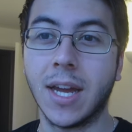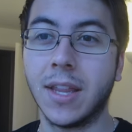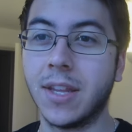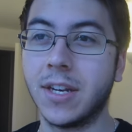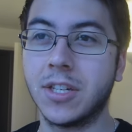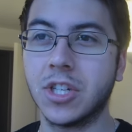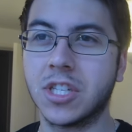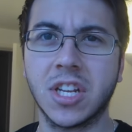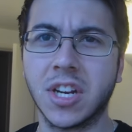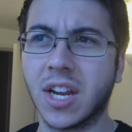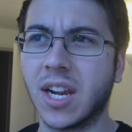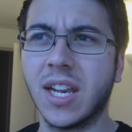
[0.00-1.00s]
and then it just
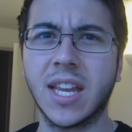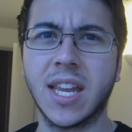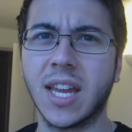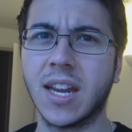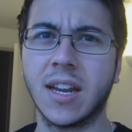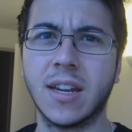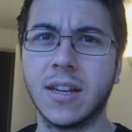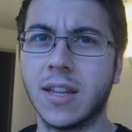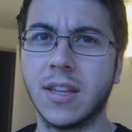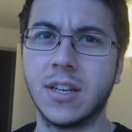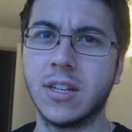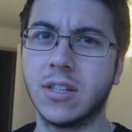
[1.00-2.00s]
started clicking
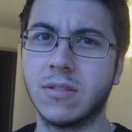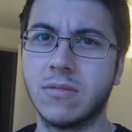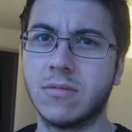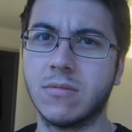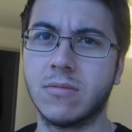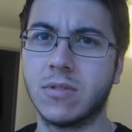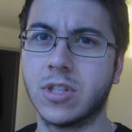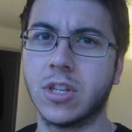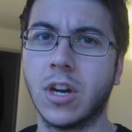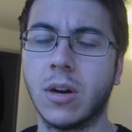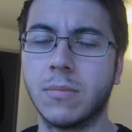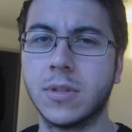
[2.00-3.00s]
and then it
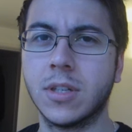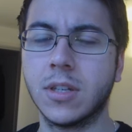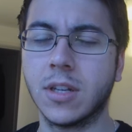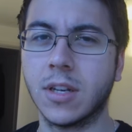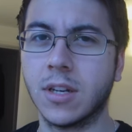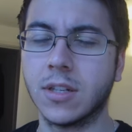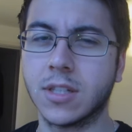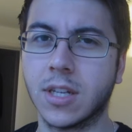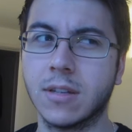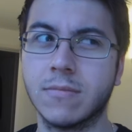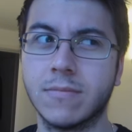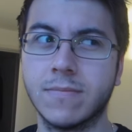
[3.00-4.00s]
stopped and I was
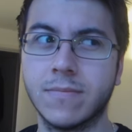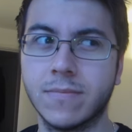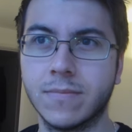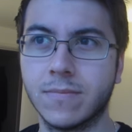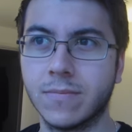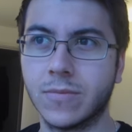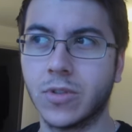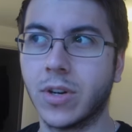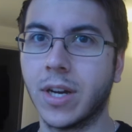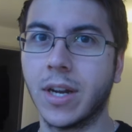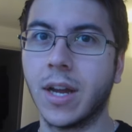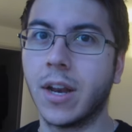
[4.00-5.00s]
like,
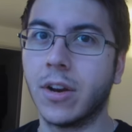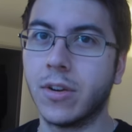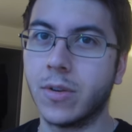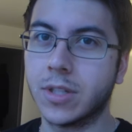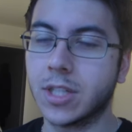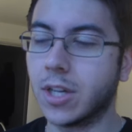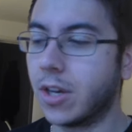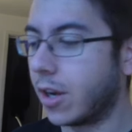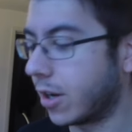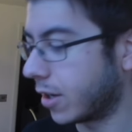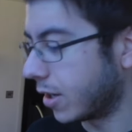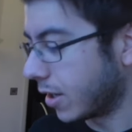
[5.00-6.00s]
great, I don't know what's going
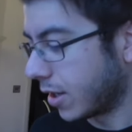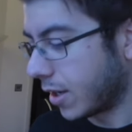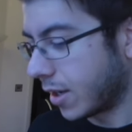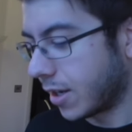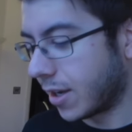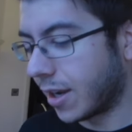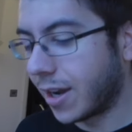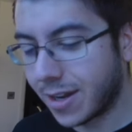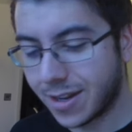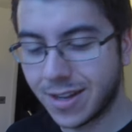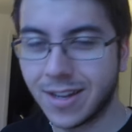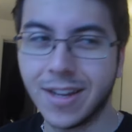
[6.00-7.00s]
on.
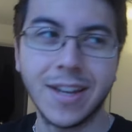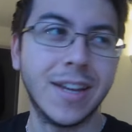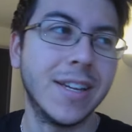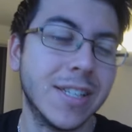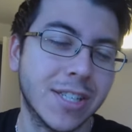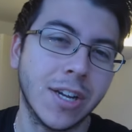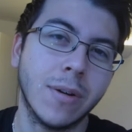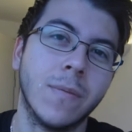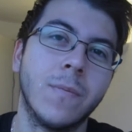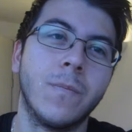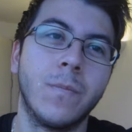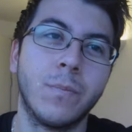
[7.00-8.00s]

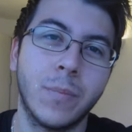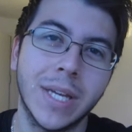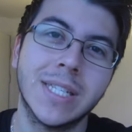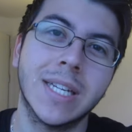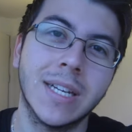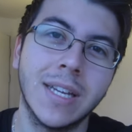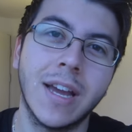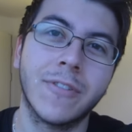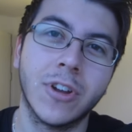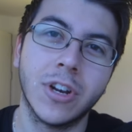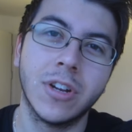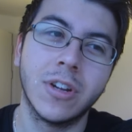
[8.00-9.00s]
So basically
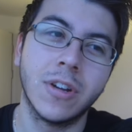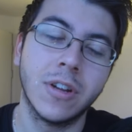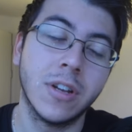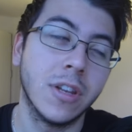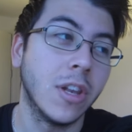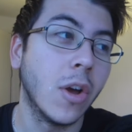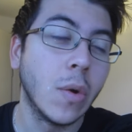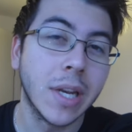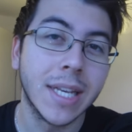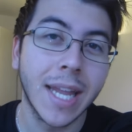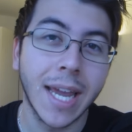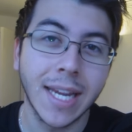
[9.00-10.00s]
I've got a, a
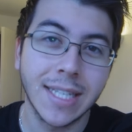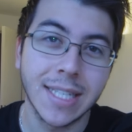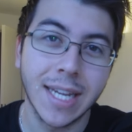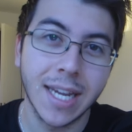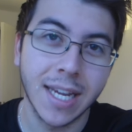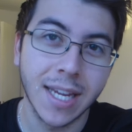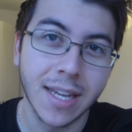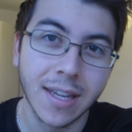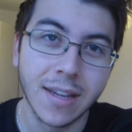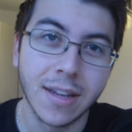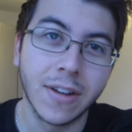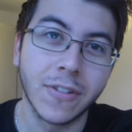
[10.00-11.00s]
loaded day today.
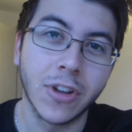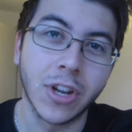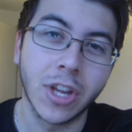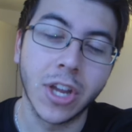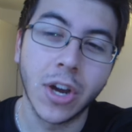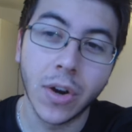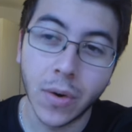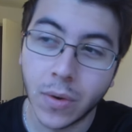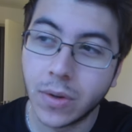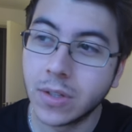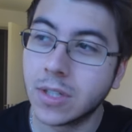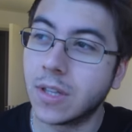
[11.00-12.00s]
Got to
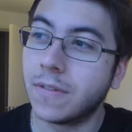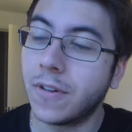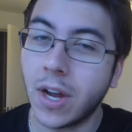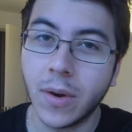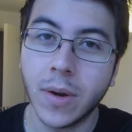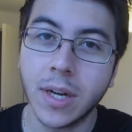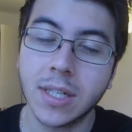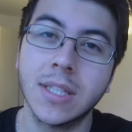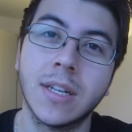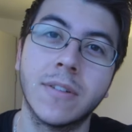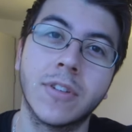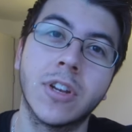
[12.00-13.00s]
go to the fireworks
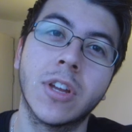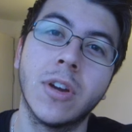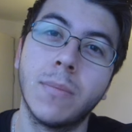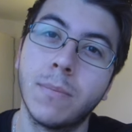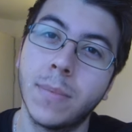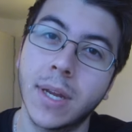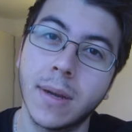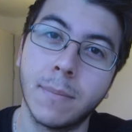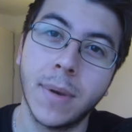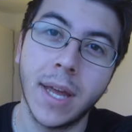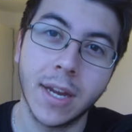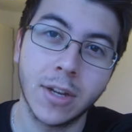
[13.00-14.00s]
and then I've got to go pick
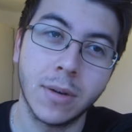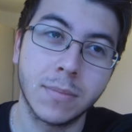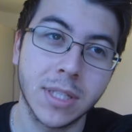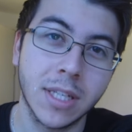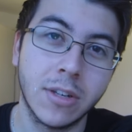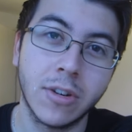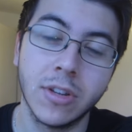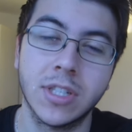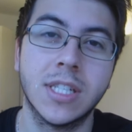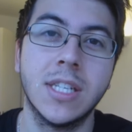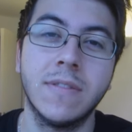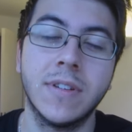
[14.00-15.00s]
up Black Ops later on
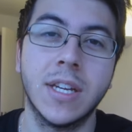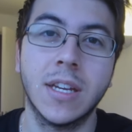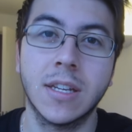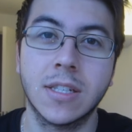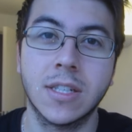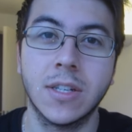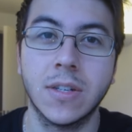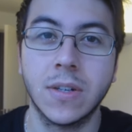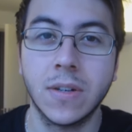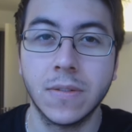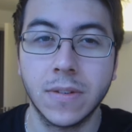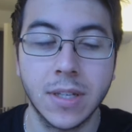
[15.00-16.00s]
this evening, so
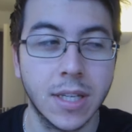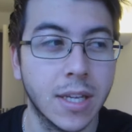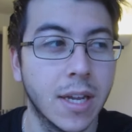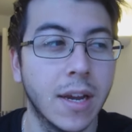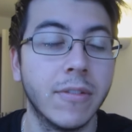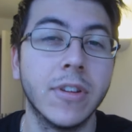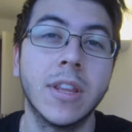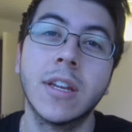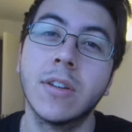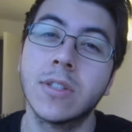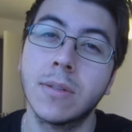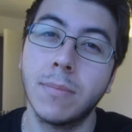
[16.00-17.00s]
hopefully everything
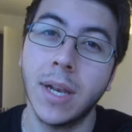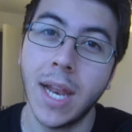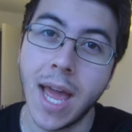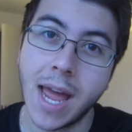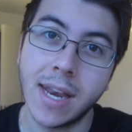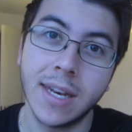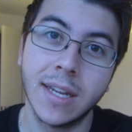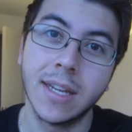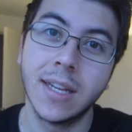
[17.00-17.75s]
goes to plan